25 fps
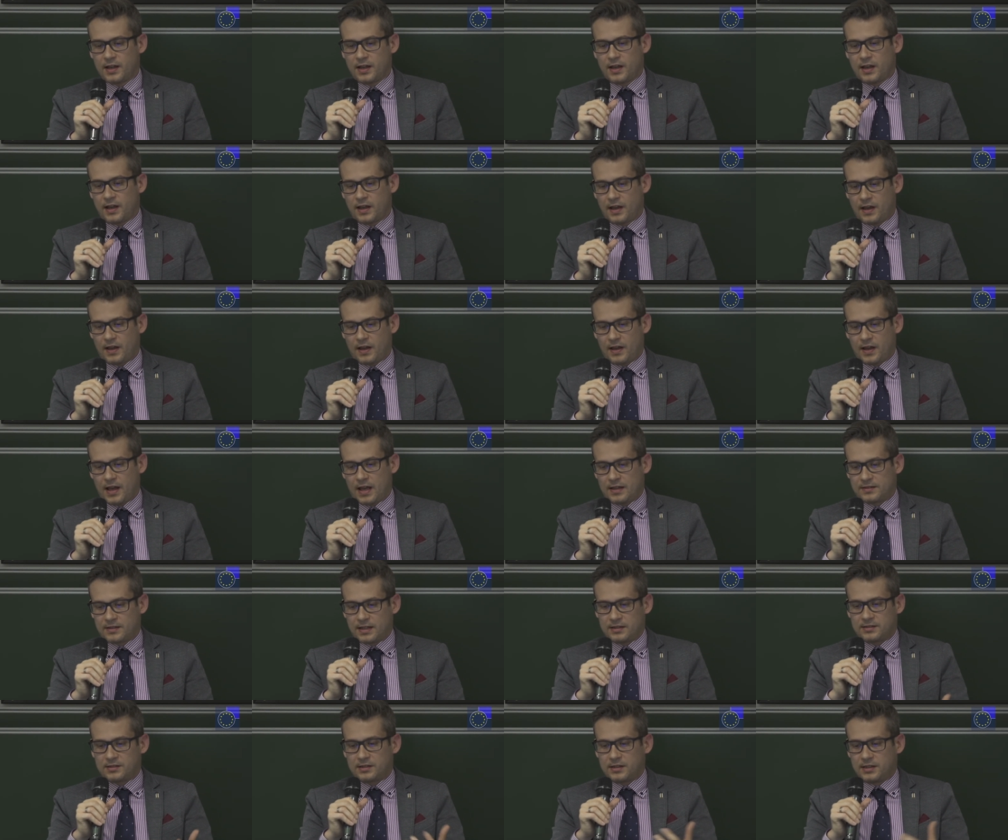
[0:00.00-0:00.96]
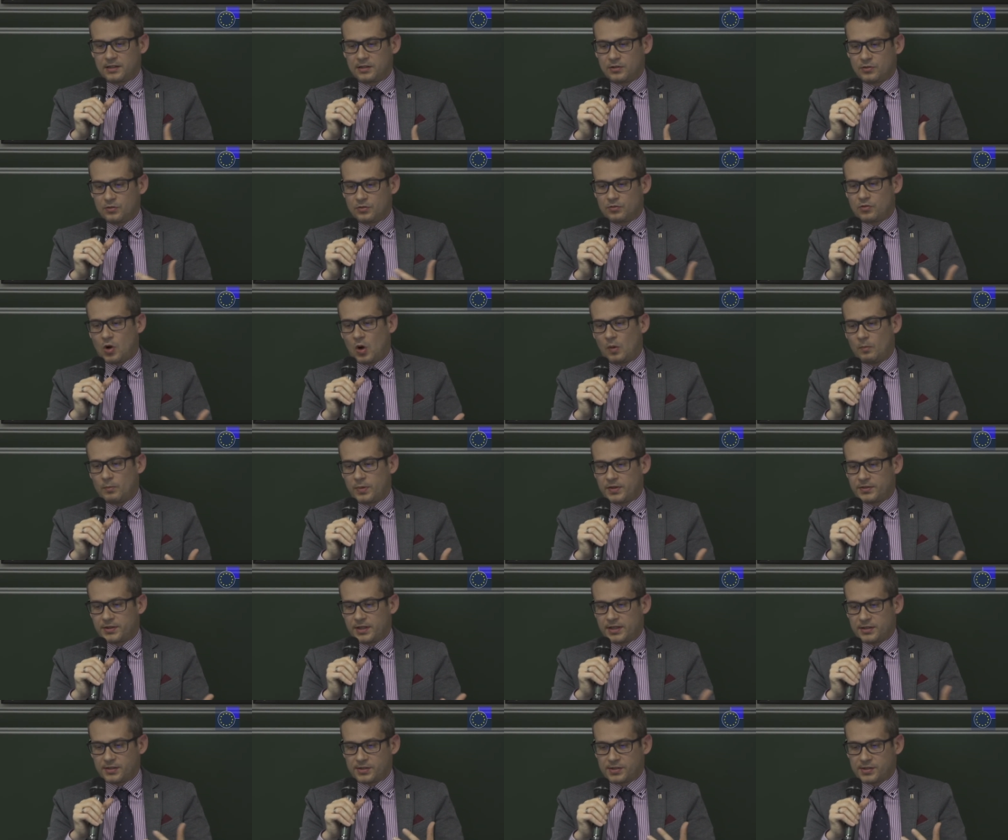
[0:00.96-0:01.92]
at EU
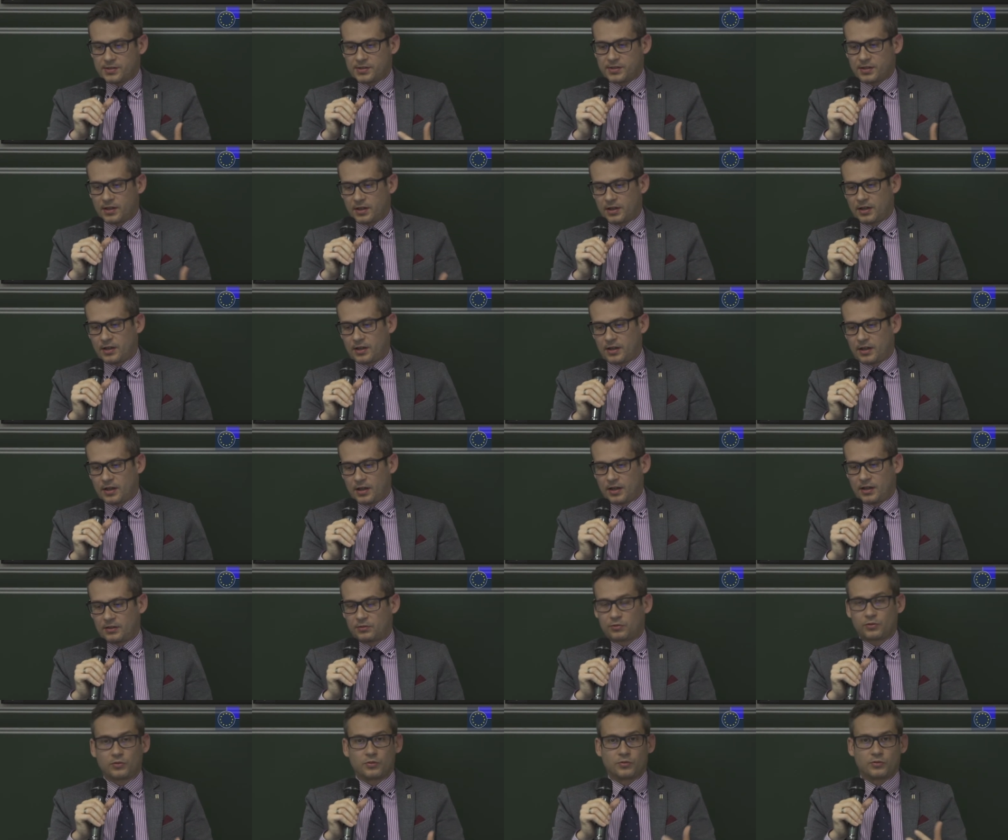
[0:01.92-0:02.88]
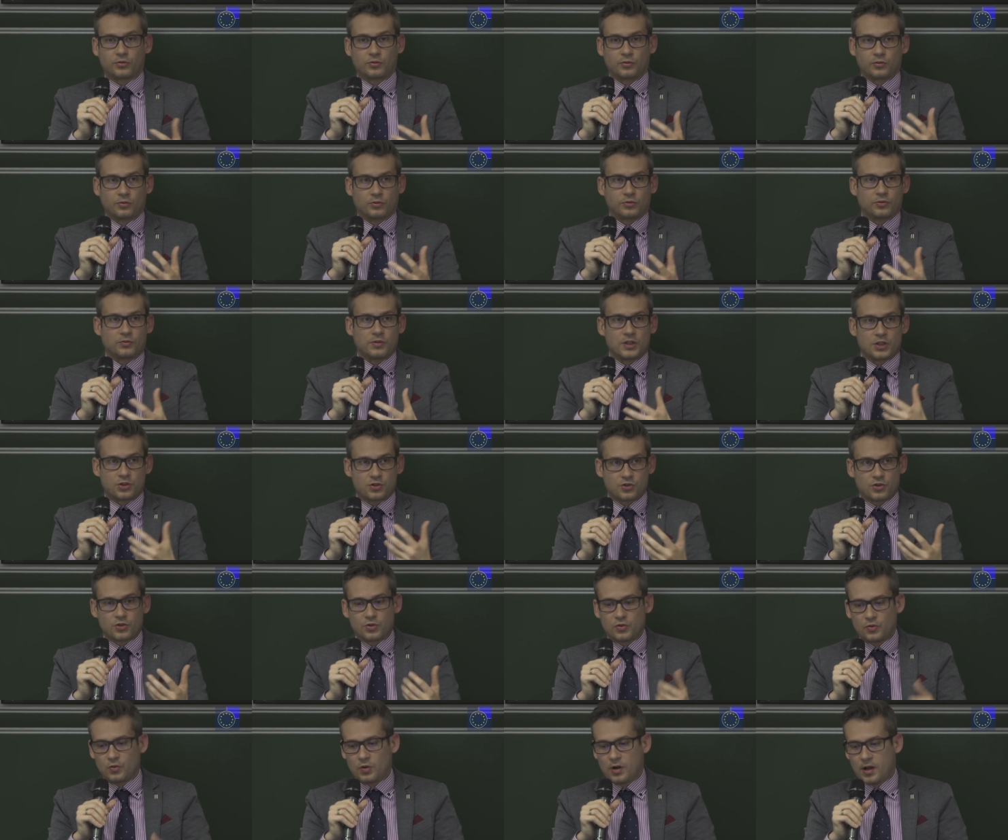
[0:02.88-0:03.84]
competence to
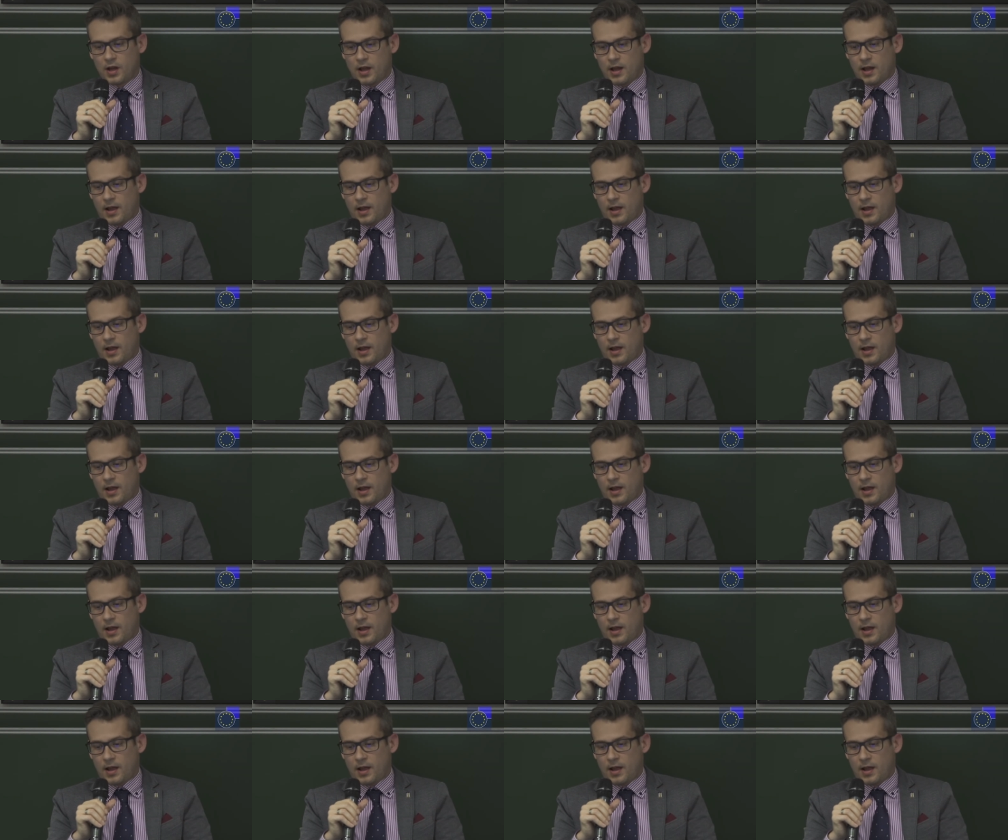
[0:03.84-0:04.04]
issue